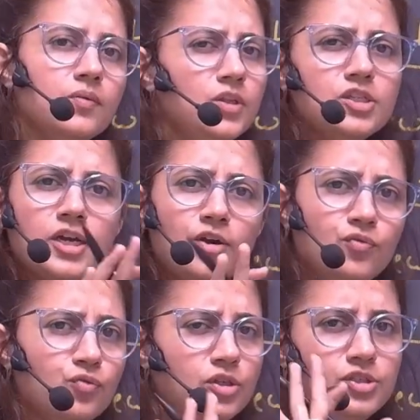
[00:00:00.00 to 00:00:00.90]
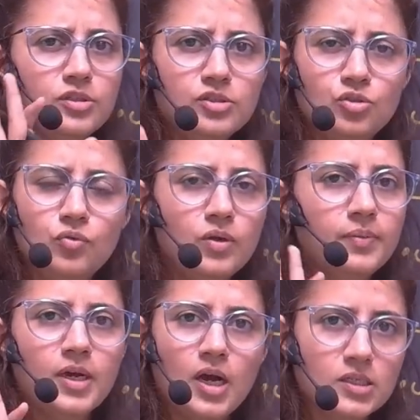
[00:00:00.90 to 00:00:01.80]
these kind of questions you
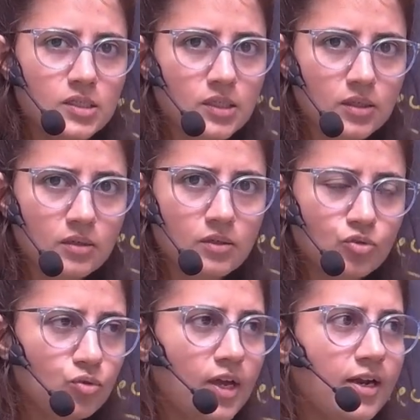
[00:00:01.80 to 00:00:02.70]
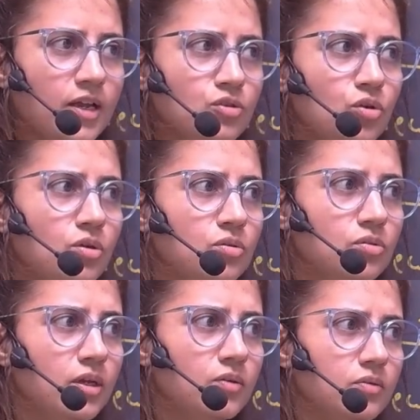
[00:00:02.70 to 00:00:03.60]
will be asked. So that are not
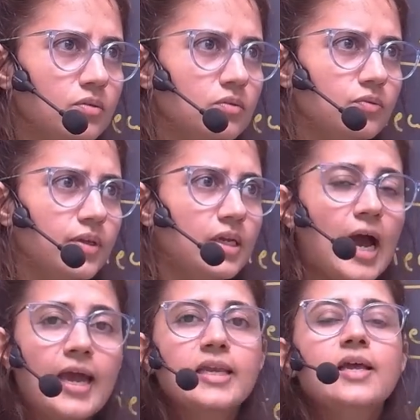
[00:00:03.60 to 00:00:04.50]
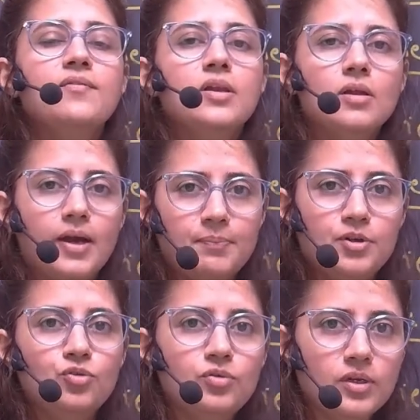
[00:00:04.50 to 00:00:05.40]
that very high level
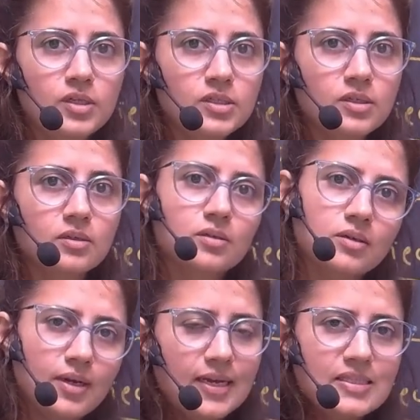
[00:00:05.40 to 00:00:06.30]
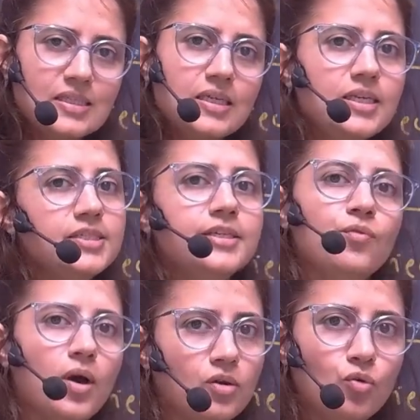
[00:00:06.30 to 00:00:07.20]
aptitude test. It's
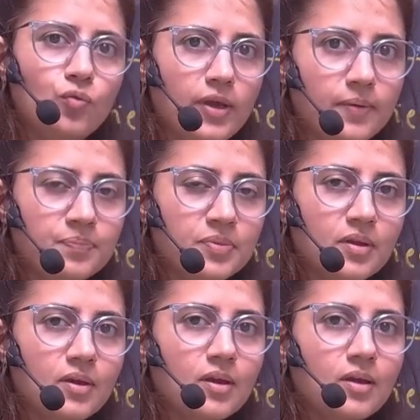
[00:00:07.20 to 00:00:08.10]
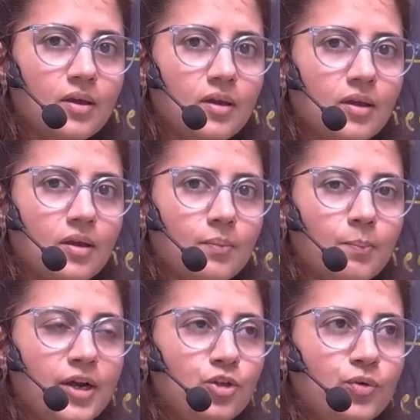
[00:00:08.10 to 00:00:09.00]
easy one, don't worry.
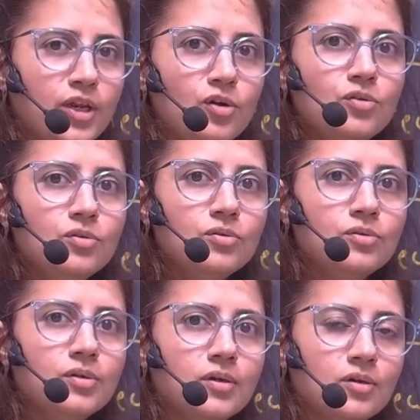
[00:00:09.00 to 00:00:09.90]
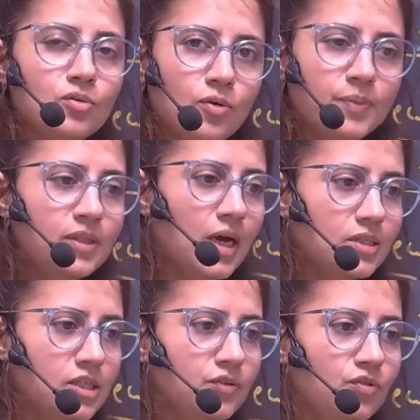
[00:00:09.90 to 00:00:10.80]
But you cannot copy the
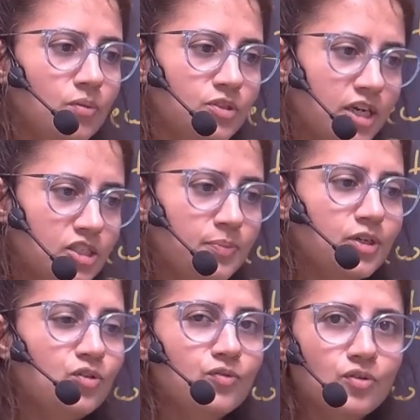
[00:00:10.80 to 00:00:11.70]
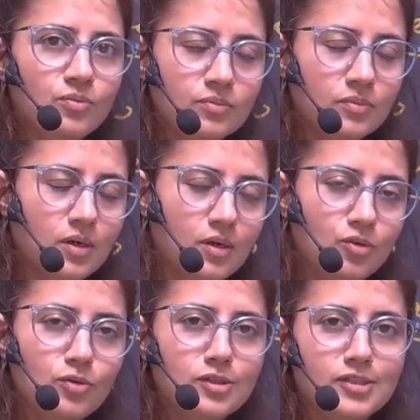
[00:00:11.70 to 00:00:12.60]
answer from ChatGPT or from
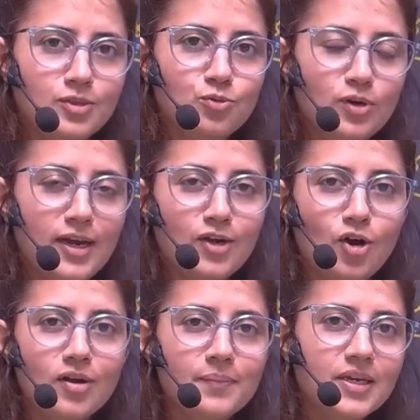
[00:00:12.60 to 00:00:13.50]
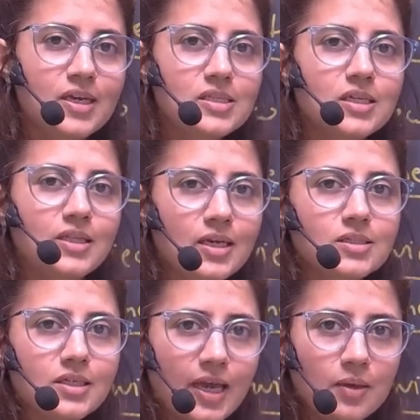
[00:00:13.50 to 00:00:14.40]
you can say Google and all, because there
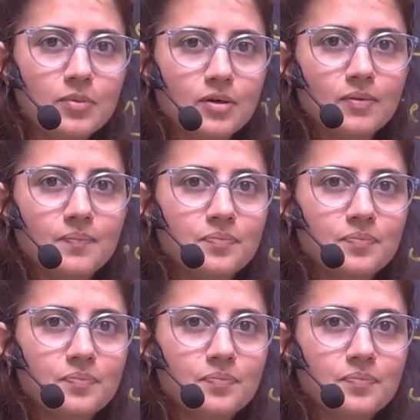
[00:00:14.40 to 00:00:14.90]
is a timer,